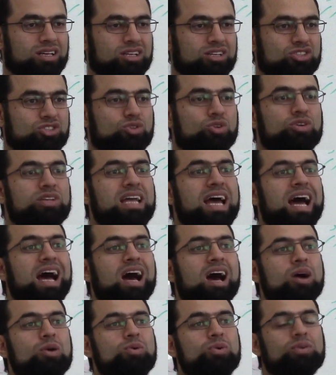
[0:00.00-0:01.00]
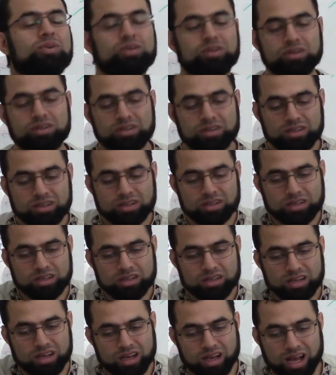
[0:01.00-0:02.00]
So now,
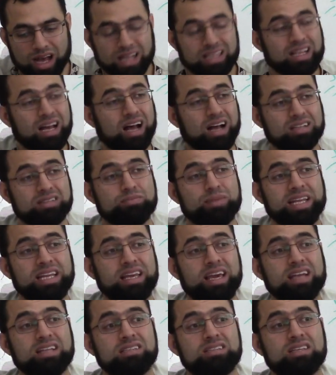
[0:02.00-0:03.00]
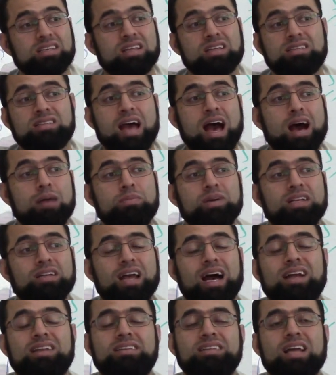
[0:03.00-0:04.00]
and, and many incidents
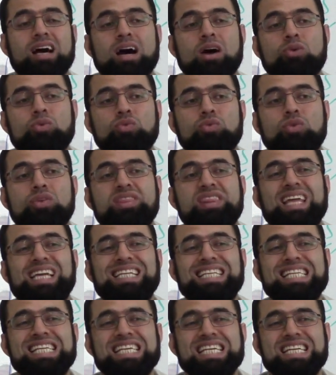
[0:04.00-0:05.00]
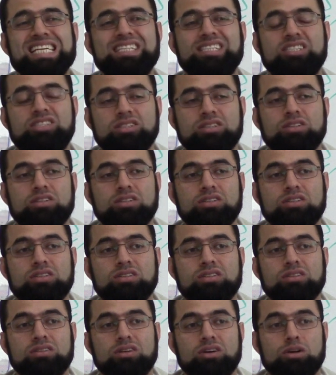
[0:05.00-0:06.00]
happen, and now the need
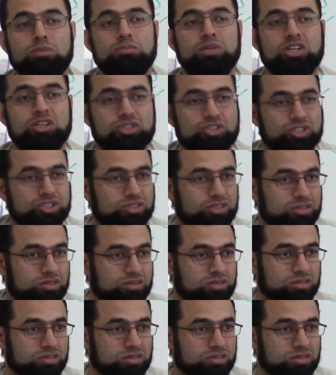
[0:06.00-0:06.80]
emerged